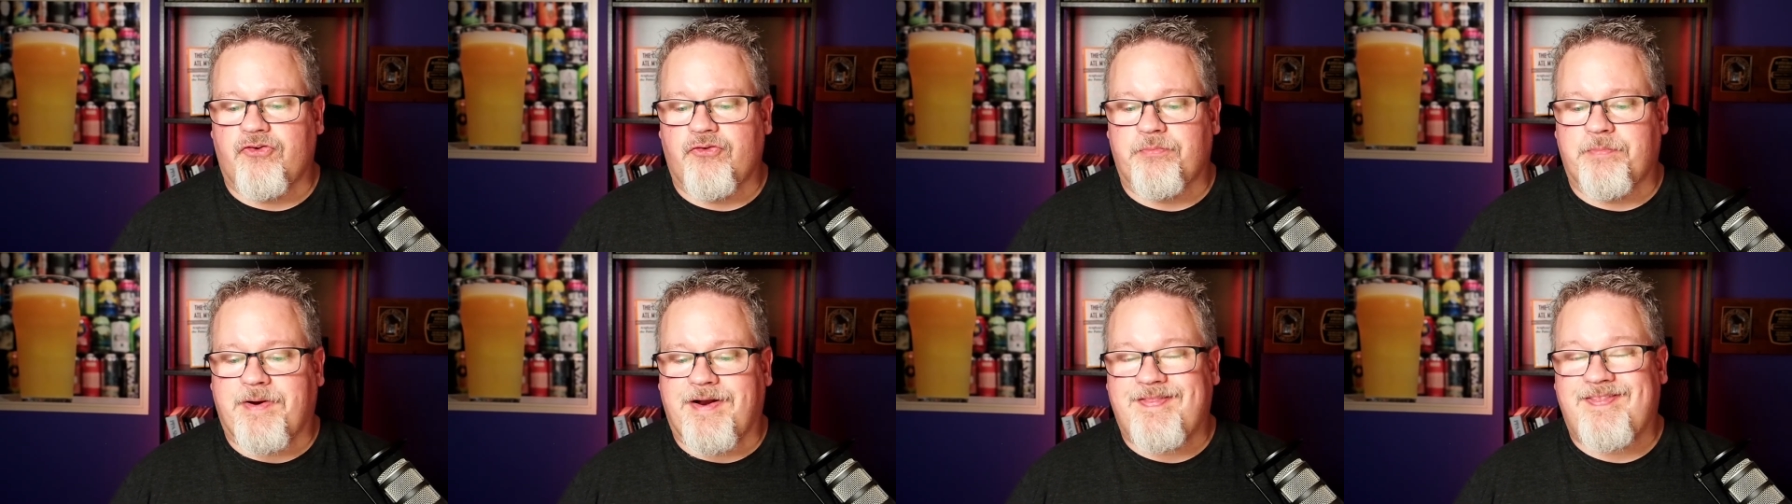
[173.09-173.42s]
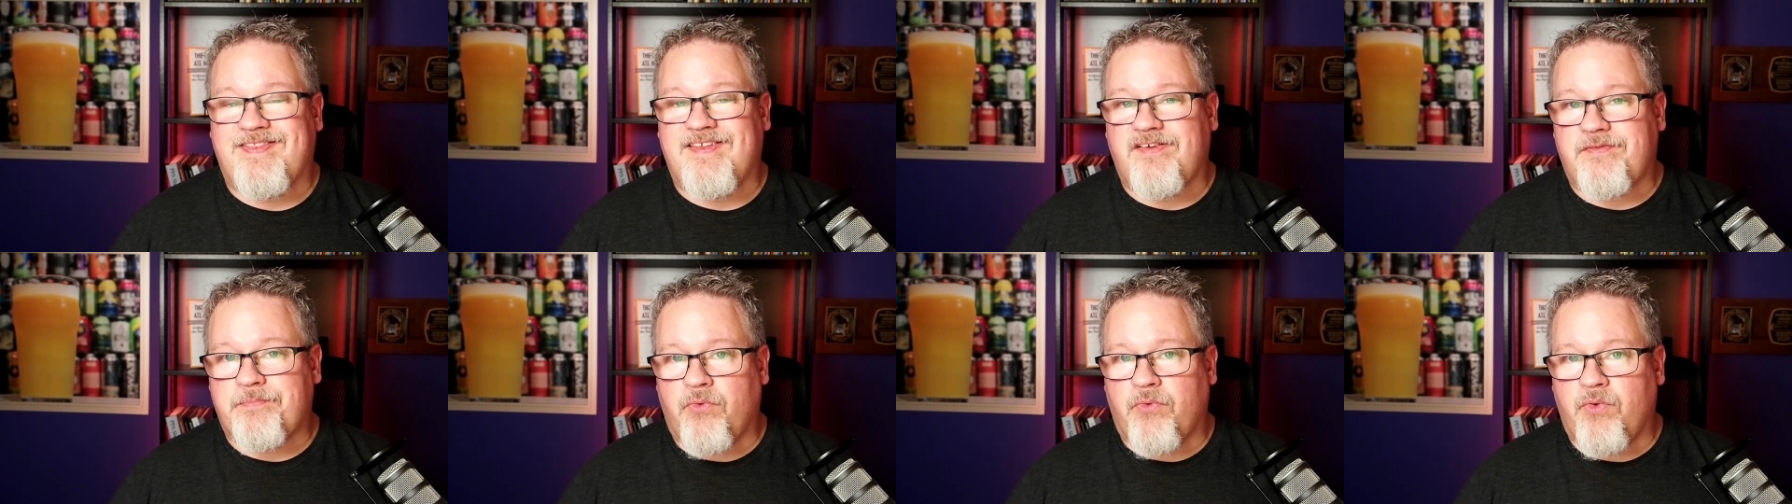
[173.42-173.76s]
But at
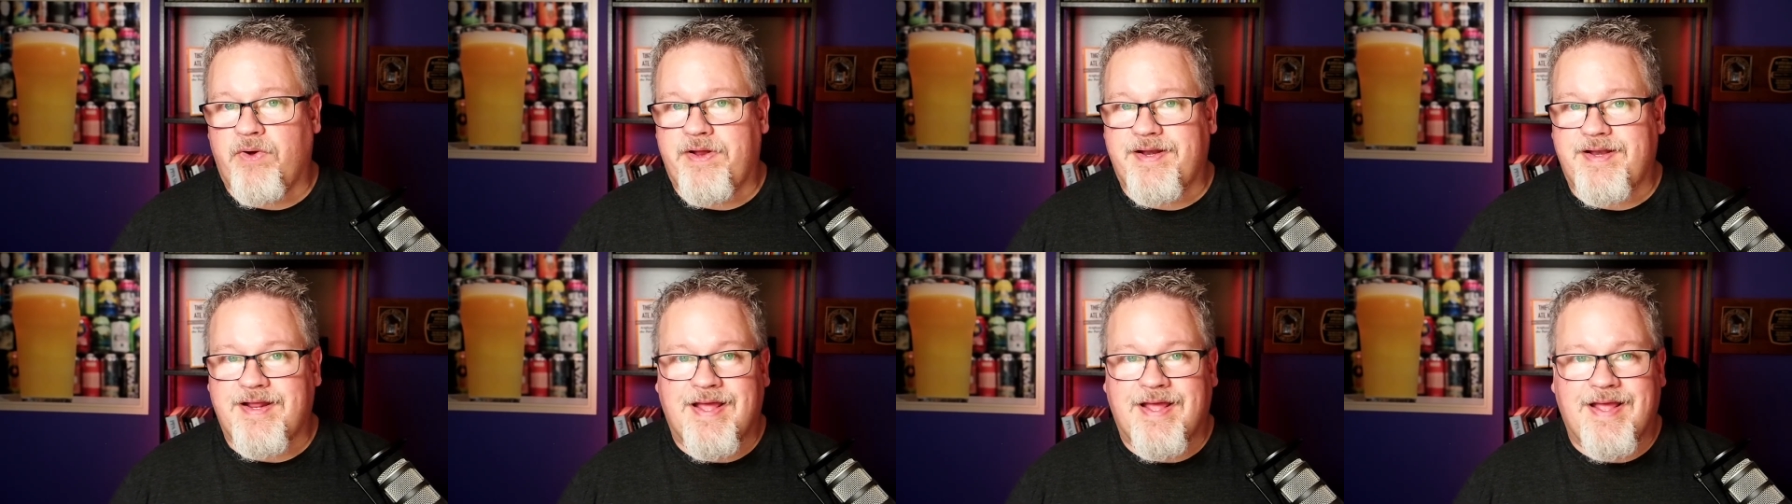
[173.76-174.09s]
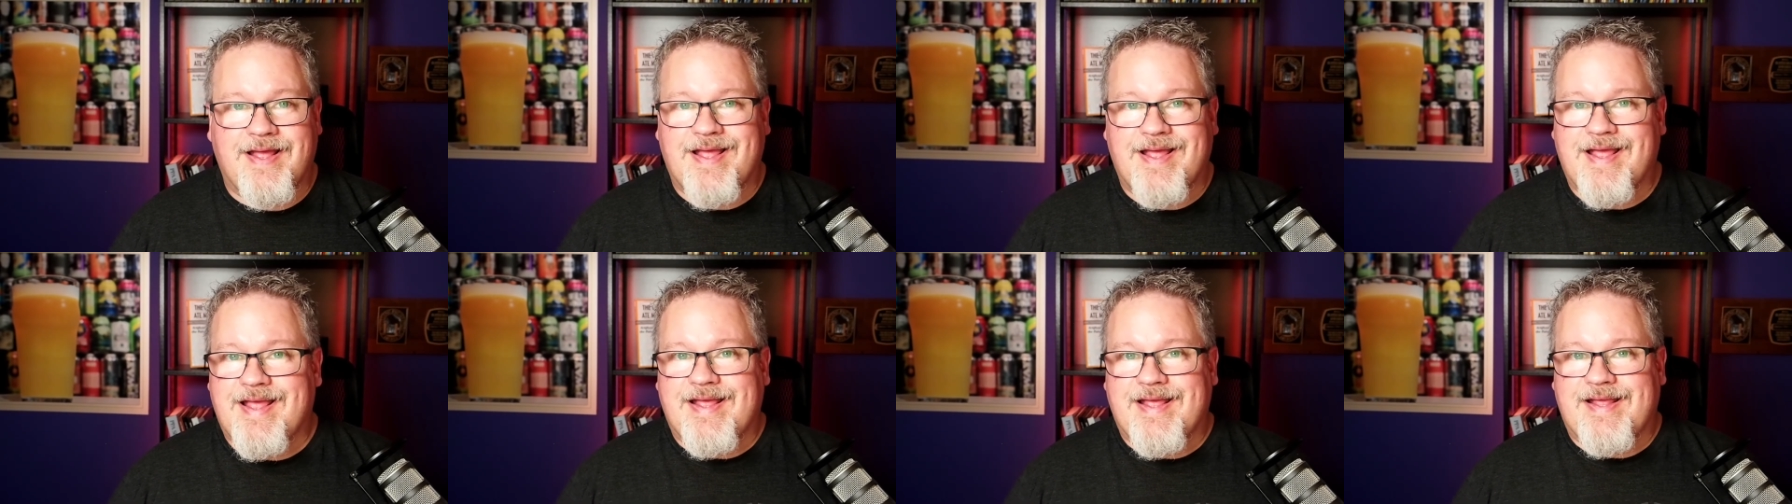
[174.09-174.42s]
this point,
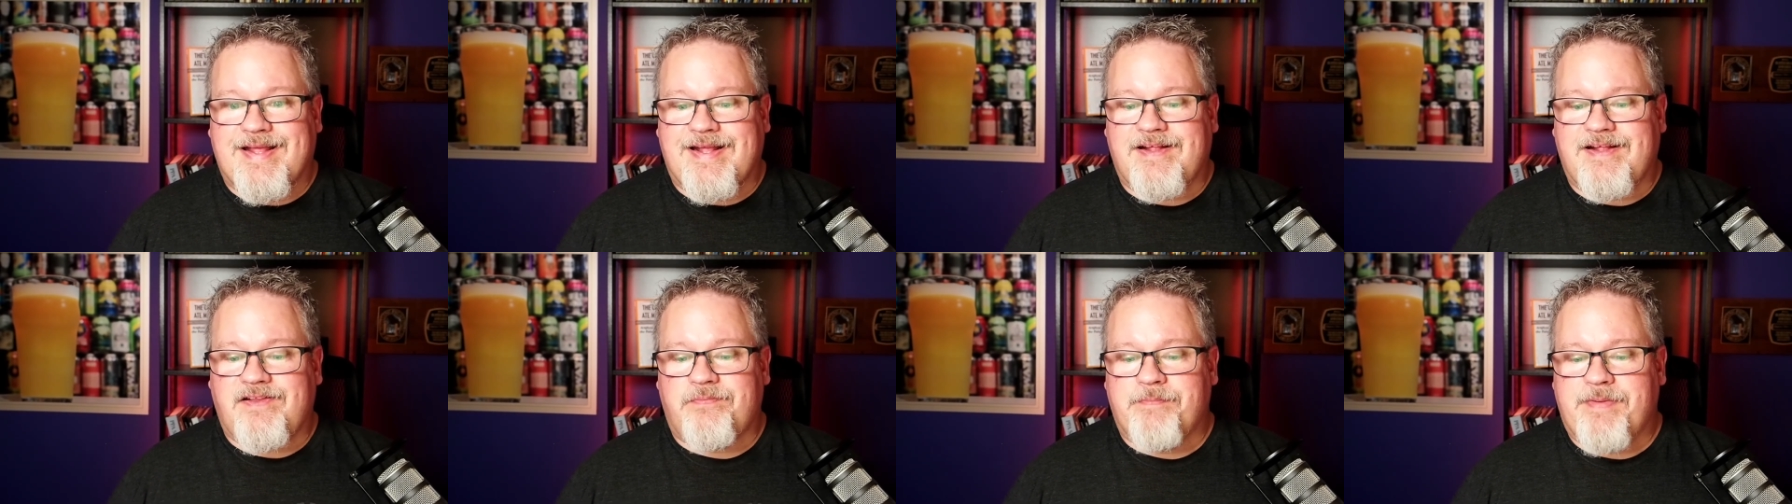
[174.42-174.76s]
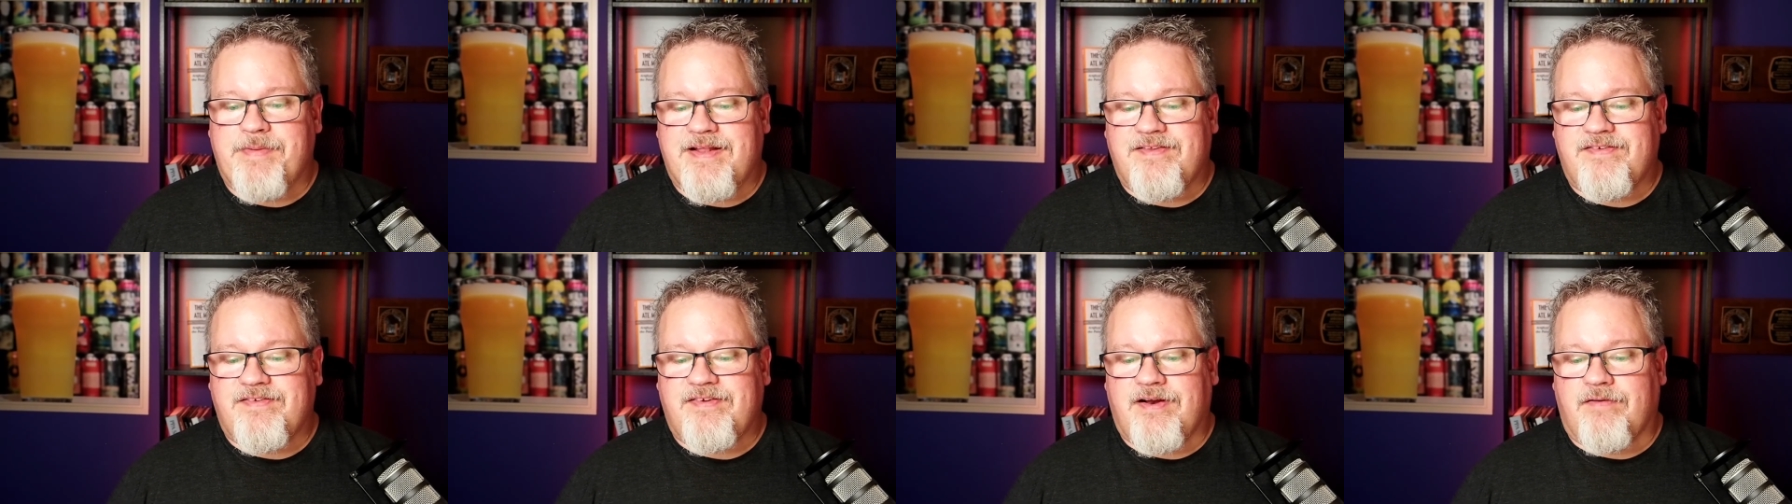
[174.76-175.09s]
it's
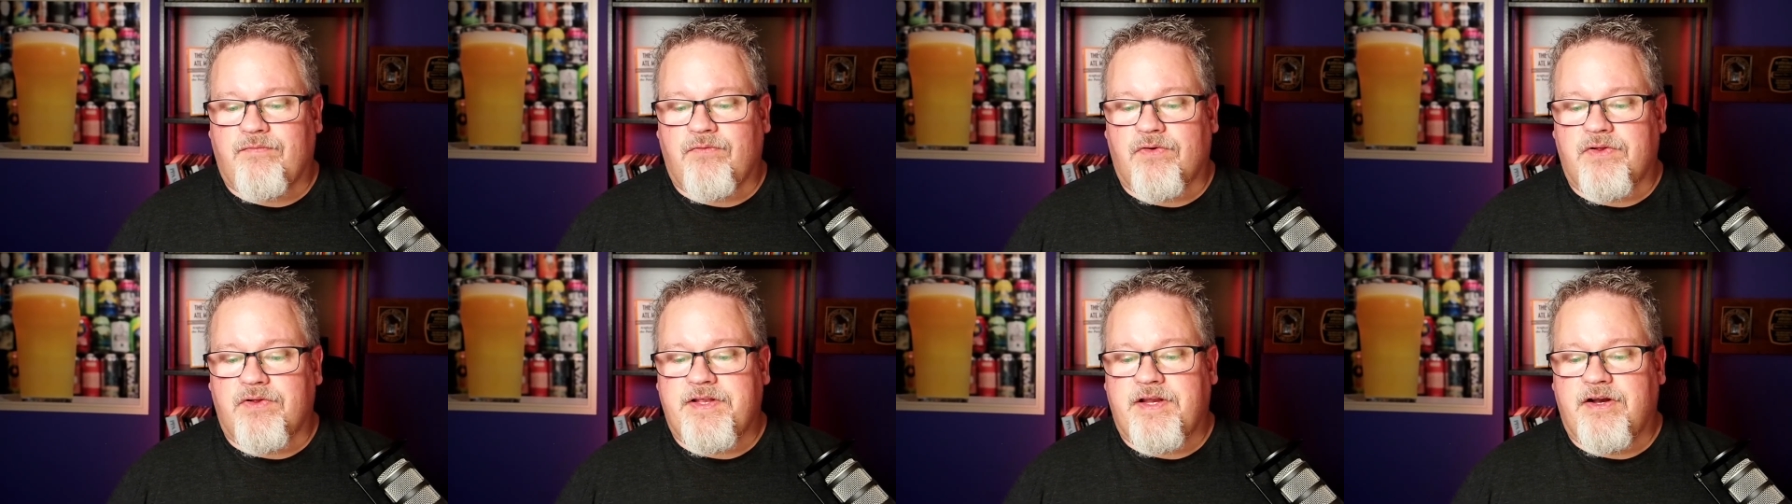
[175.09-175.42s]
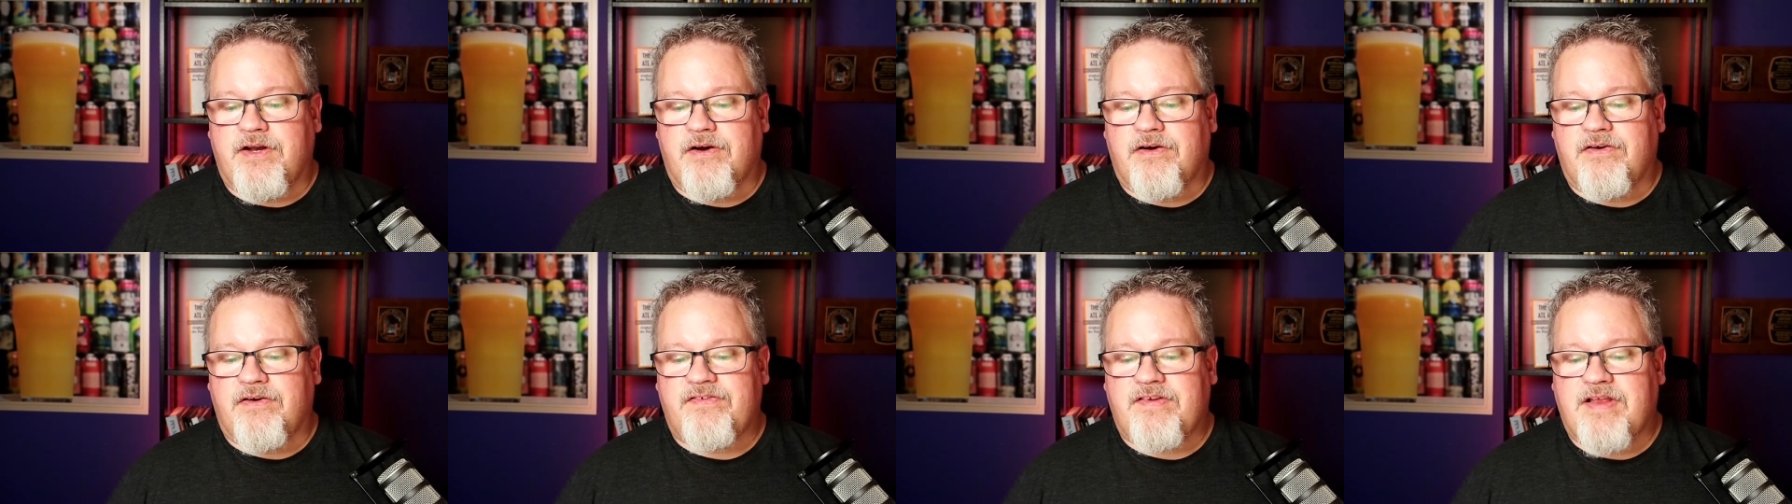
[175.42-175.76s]
been several
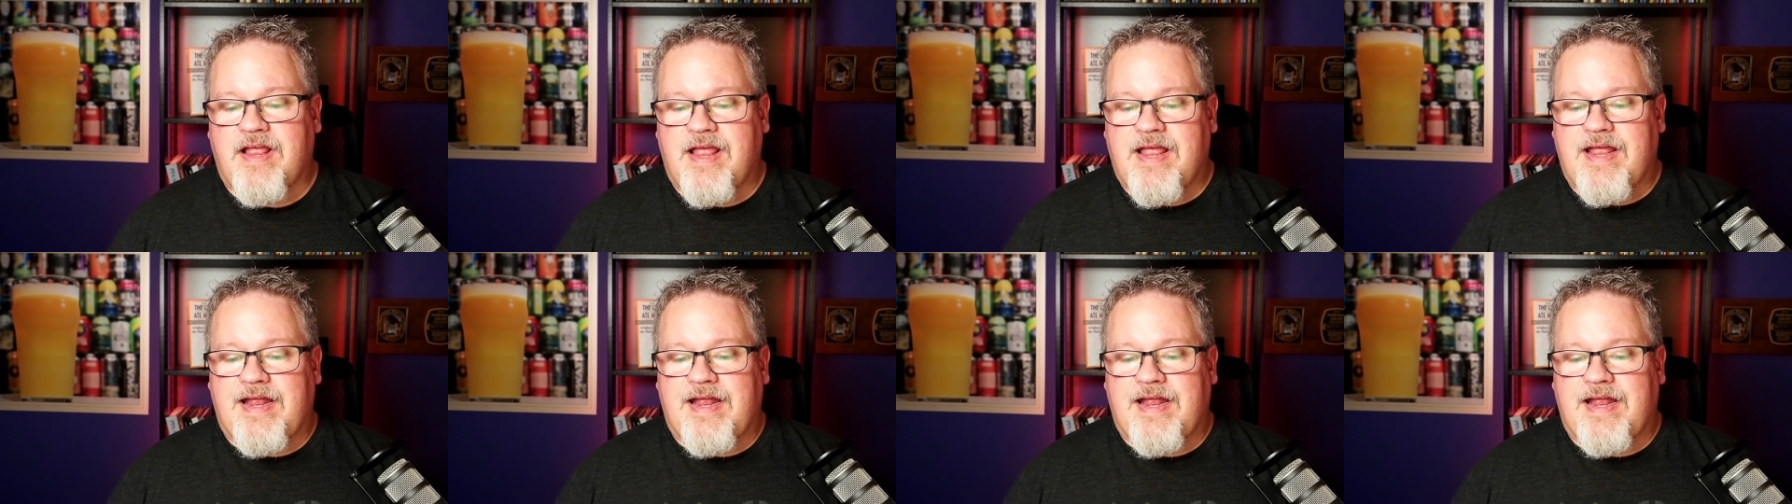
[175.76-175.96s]
years,